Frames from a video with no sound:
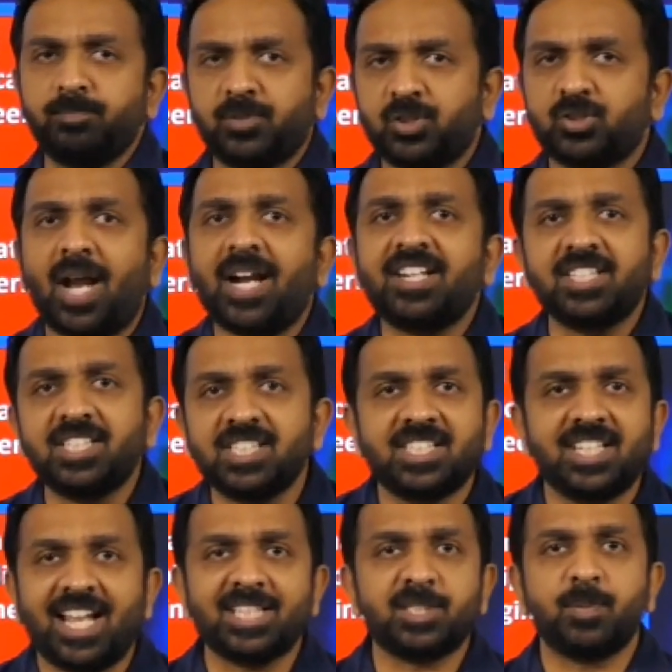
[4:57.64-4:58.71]

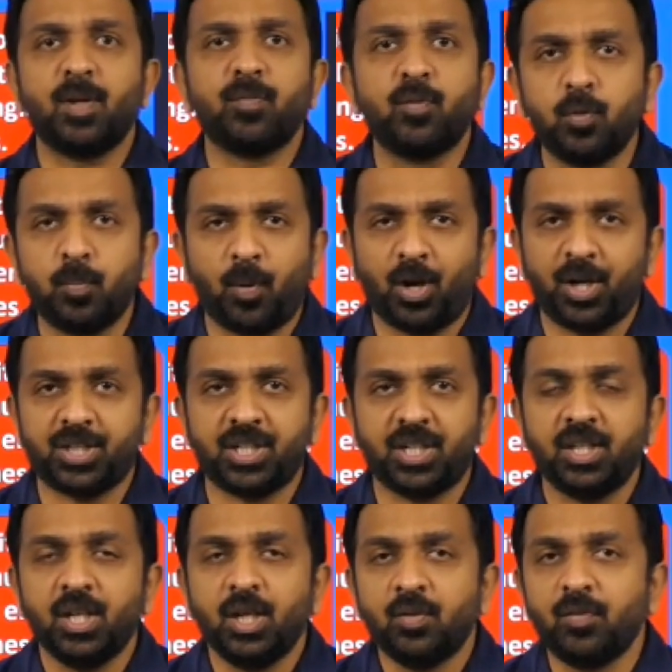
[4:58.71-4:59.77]
strategies enhancement of food
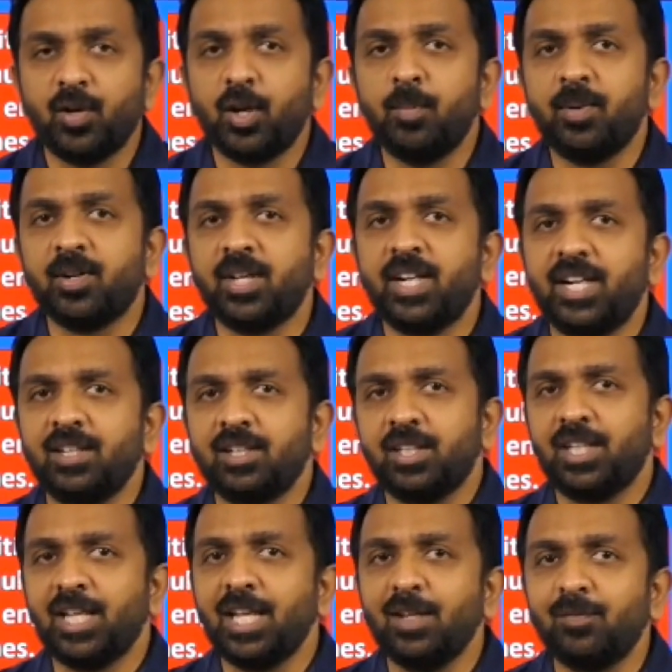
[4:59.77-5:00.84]
production, where we'll
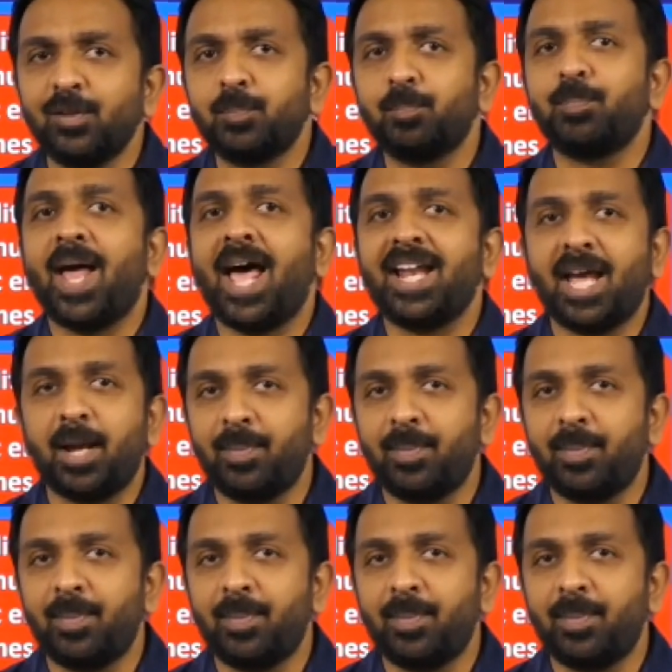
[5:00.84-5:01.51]
be dealing with plant